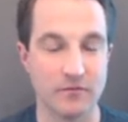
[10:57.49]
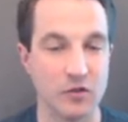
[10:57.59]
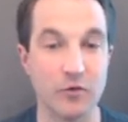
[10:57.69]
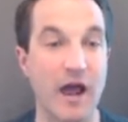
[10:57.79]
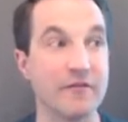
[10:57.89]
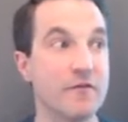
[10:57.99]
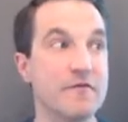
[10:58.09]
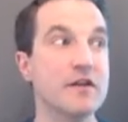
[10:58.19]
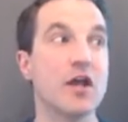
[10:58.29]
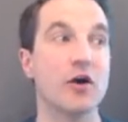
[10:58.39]
You don't have a
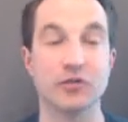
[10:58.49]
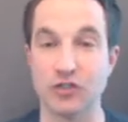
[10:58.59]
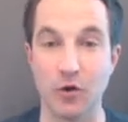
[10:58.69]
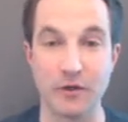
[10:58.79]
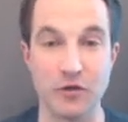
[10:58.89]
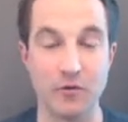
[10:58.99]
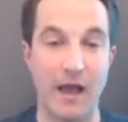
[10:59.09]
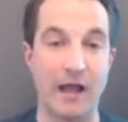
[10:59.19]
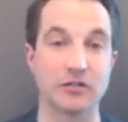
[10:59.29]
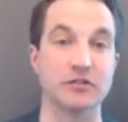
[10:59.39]
video showing you
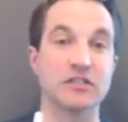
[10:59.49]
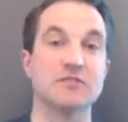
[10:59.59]
actually